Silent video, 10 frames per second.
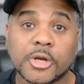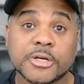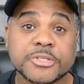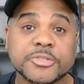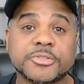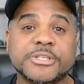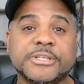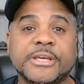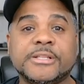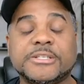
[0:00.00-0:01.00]
All right, so
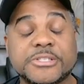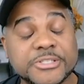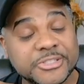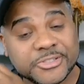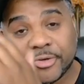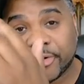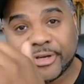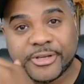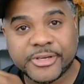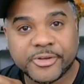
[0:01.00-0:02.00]
today let's just go ahead
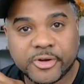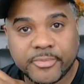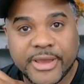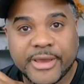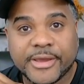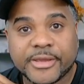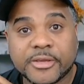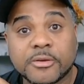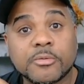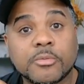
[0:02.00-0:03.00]
and get in our bag
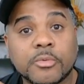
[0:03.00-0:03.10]
and